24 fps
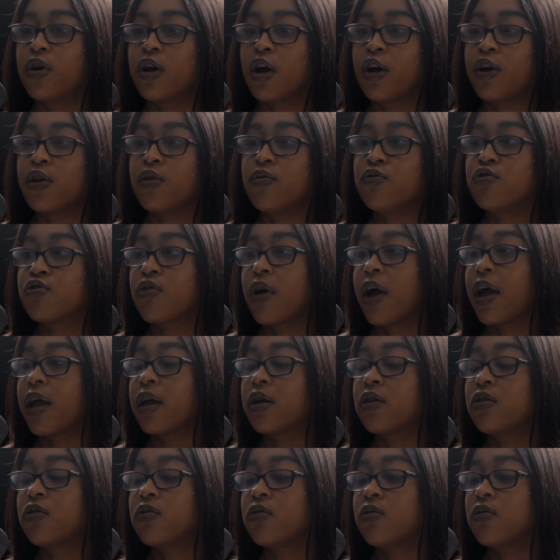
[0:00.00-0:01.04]
Are you
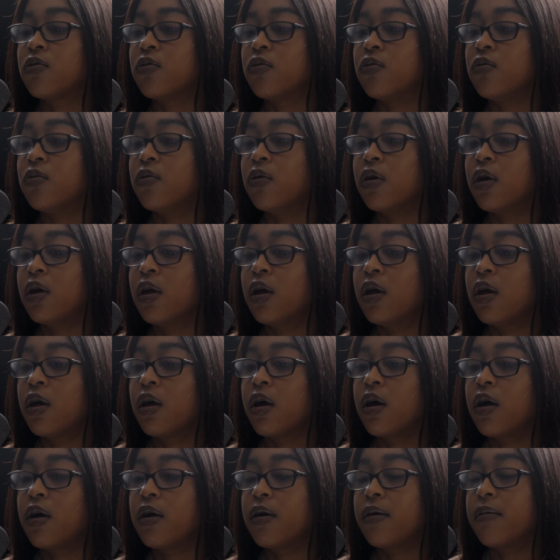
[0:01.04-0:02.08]
trying to
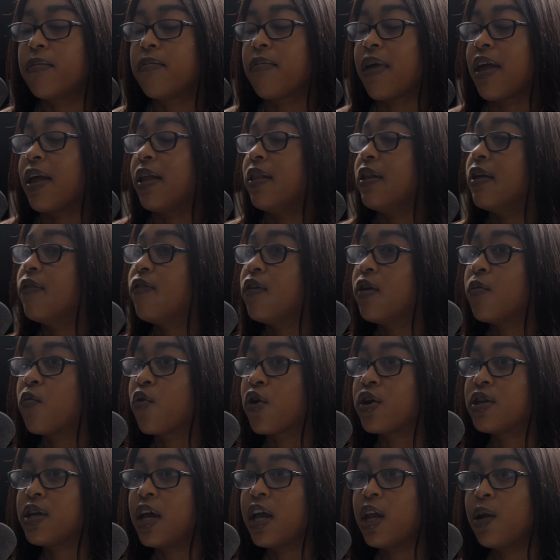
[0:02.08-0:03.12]
make living more
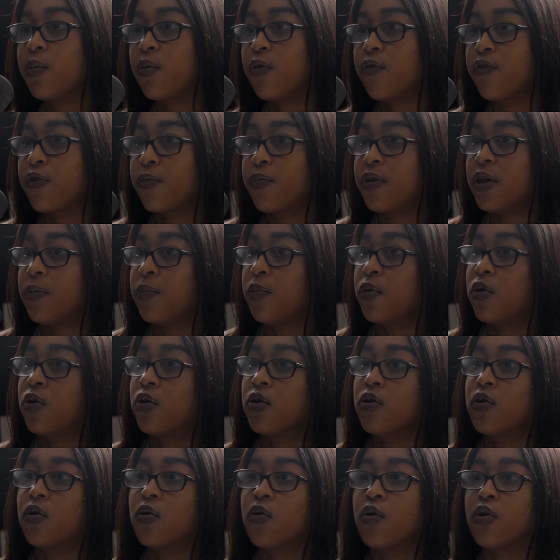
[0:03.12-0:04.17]
attainable for
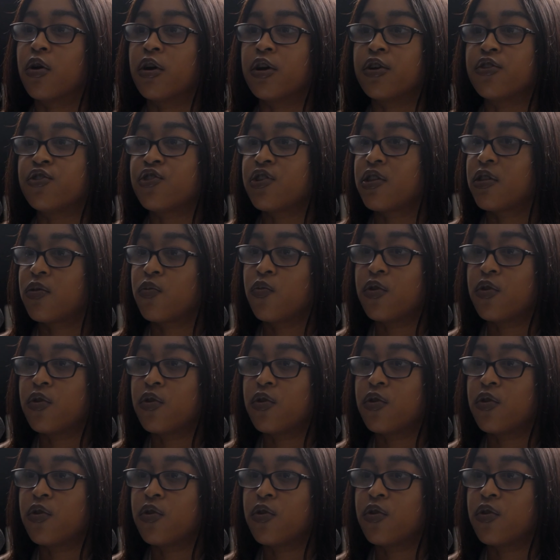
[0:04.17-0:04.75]
people, or just